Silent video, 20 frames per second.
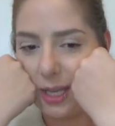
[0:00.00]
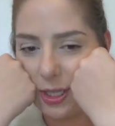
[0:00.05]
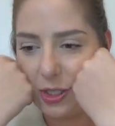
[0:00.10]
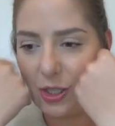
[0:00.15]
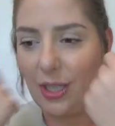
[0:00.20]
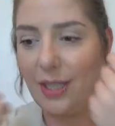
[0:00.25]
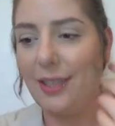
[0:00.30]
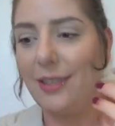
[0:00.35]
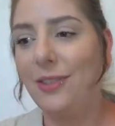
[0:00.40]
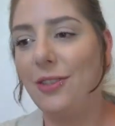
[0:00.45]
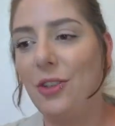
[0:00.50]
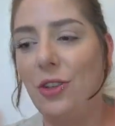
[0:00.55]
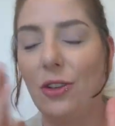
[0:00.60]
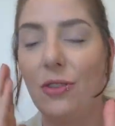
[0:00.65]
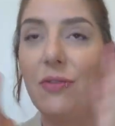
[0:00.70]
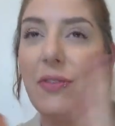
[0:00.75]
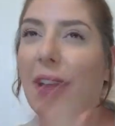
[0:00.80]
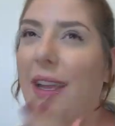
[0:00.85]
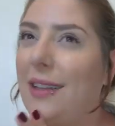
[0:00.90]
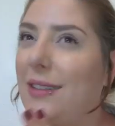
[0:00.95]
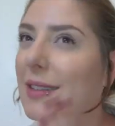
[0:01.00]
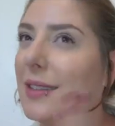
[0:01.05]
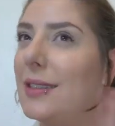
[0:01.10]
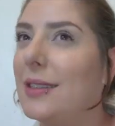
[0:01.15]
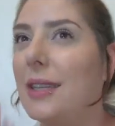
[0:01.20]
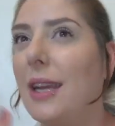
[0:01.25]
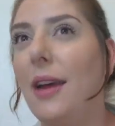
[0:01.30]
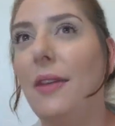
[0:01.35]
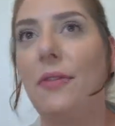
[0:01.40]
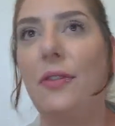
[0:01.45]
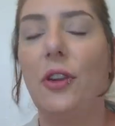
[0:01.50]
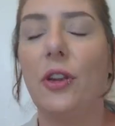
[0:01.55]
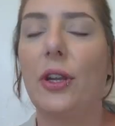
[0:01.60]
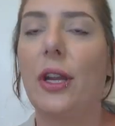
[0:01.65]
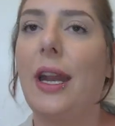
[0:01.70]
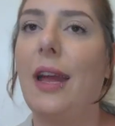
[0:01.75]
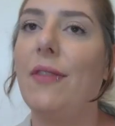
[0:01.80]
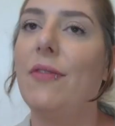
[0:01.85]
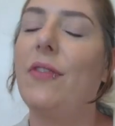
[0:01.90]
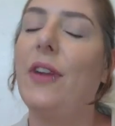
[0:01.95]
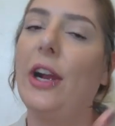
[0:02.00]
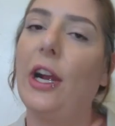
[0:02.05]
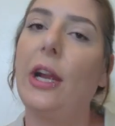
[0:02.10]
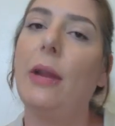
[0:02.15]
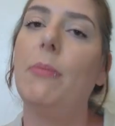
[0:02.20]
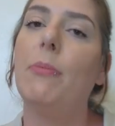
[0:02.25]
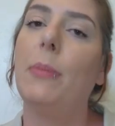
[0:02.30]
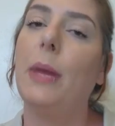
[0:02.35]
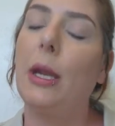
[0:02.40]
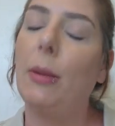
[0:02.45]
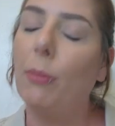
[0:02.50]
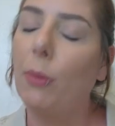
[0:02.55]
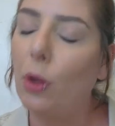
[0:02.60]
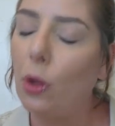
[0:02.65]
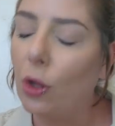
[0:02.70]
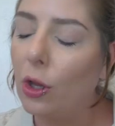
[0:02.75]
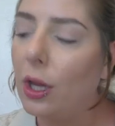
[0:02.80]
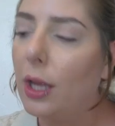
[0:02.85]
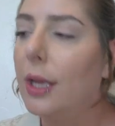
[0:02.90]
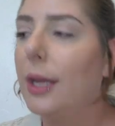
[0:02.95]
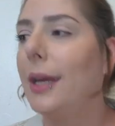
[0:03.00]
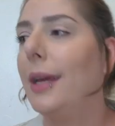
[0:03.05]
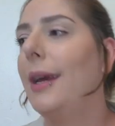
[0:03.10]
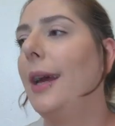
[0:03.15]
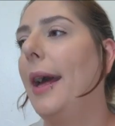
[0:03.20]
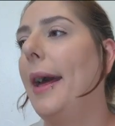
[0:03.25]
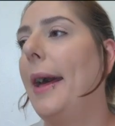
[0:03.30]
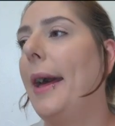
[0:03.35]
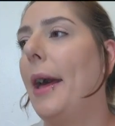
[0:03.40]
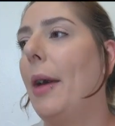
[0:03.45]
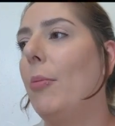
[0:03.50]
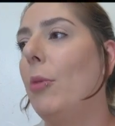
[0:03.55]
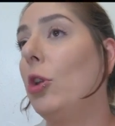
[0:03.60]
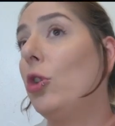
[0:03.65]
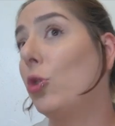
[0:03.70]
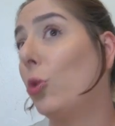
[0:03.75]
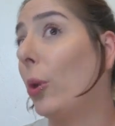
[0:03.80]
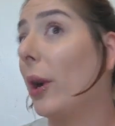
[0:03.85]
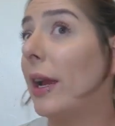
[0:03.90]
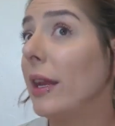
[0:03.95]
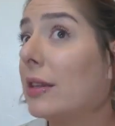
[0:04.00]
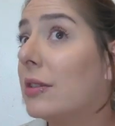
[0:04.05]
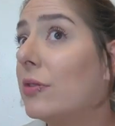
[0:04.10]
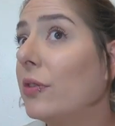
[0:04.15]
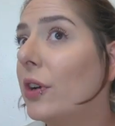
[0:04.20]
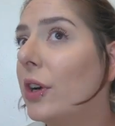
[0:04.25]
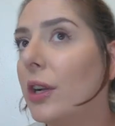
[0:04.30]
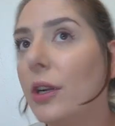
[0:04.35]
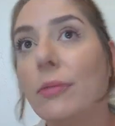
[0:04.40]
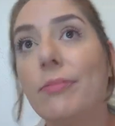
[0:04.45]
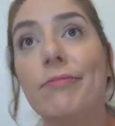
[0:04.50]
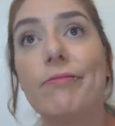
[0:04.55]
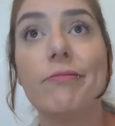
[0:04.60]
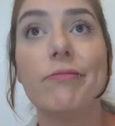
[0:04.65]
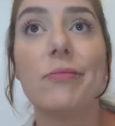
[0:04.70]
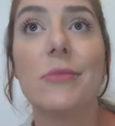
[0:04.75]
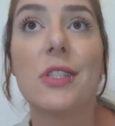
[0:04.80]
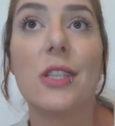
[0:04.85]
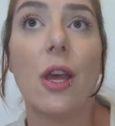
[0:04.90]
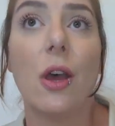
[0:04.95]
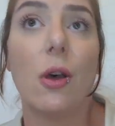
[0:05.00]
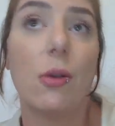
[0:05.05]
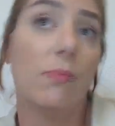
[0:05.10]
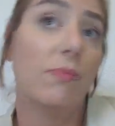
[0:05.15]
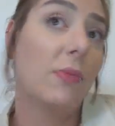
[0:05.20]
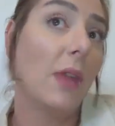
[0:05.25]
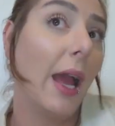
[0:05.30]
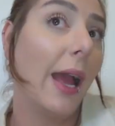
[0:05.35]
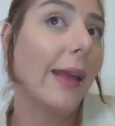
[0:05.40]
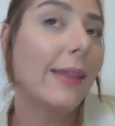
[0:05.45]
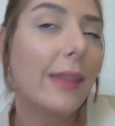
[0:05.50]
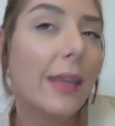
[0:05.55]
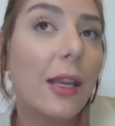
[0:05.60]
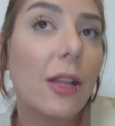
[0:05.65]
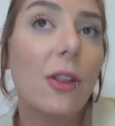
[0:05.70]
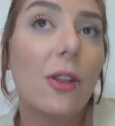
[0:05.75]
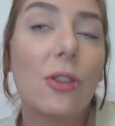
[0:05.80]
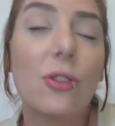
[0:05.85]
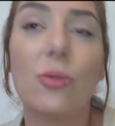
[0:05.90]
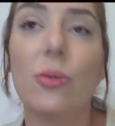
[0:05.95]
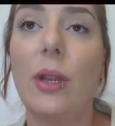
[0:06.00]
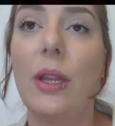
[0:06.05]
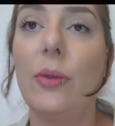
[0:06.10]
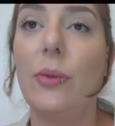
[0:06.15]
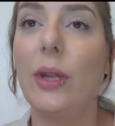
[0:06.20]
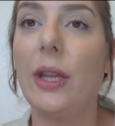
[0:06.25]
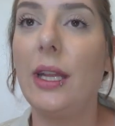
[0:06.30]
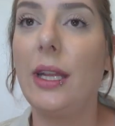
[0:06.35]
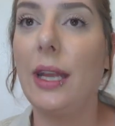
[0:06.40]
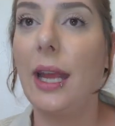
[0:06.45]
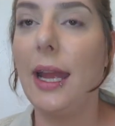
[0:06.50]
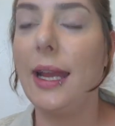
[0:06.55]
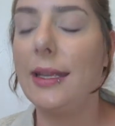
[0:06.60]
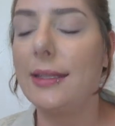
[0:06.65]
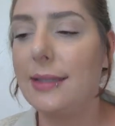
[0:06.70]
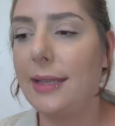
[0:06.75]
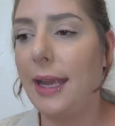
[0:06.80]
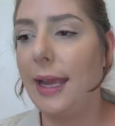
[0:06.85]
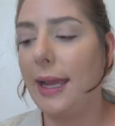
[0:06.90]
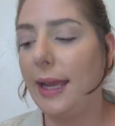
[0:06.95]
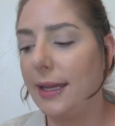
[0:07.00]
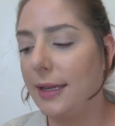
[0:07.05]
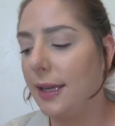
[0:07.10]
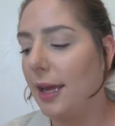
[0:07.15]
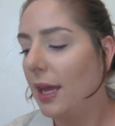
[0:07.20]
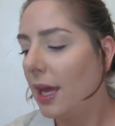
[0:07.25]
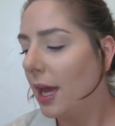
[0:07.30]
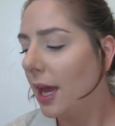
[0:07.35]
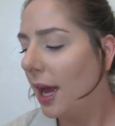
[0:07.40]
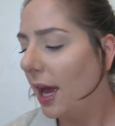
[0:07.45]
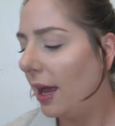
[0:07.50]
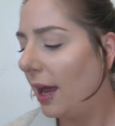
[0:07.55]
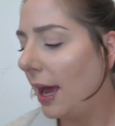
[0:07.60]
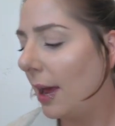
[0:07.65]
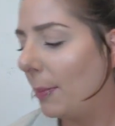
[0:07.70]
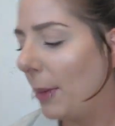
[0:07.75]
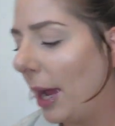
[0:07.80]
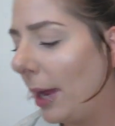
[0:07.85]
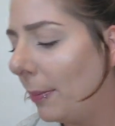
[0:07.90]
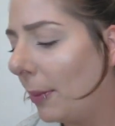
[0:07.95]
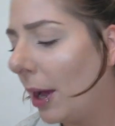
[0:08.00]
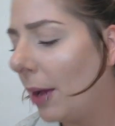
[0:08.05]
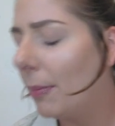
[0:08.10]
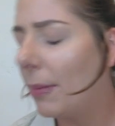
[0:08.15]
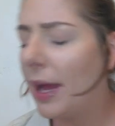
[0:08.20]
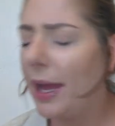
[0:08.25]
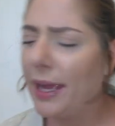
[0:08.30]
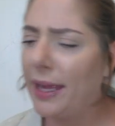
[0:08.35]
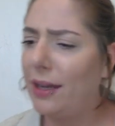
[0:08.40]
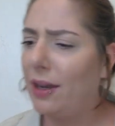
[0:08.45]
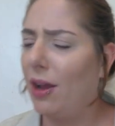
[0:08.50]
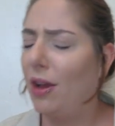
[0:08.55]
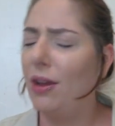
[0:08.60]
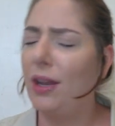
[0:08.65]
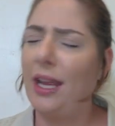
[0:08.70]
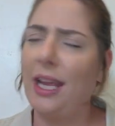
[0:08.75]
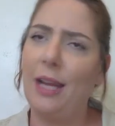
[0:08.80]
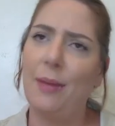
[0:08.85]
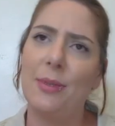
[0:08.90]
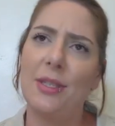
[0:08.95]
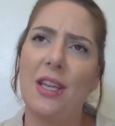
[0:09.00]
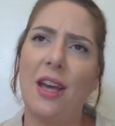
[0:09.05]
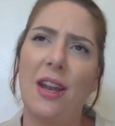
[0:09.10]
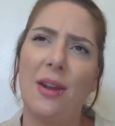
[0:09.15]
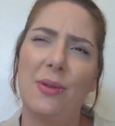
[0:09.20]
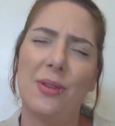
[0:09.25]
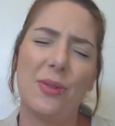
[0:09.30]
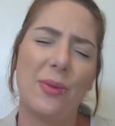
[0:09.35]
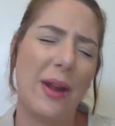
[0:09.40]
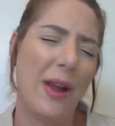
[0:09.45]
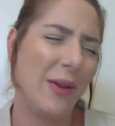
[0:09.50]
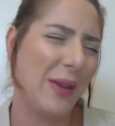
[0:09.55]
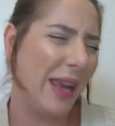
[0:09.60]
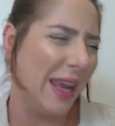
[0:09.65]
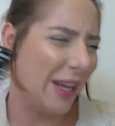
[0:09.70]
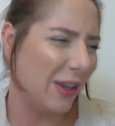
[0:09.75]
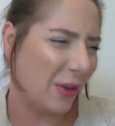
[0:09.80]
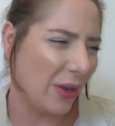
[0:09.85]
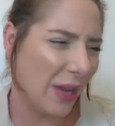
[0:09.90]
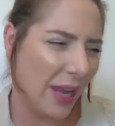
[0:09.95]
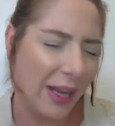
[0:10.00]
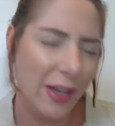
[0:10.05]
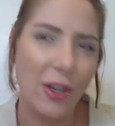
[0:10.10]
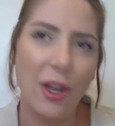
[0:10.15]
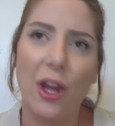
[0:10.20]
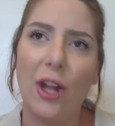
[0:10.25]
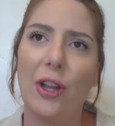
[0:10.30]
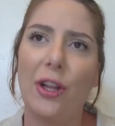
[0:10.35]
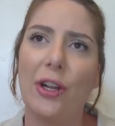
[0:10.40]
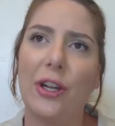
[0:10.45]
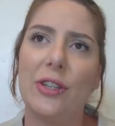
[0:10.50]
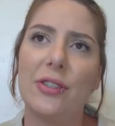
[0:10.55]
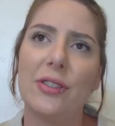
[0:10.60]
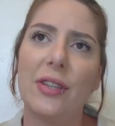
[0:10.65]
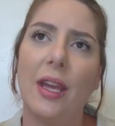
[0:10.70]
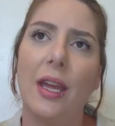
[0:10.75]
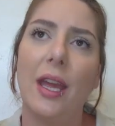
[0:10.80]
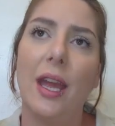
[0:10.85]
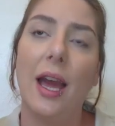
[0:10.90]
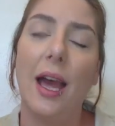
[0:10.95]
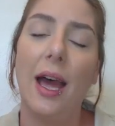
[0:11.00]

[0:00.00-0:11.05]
touching your face and stuff, you're gonna have very minimal um, transfer. So I think it looks really, really nice. And um, I bought mine on Amazon. It was around eight or nine dollars.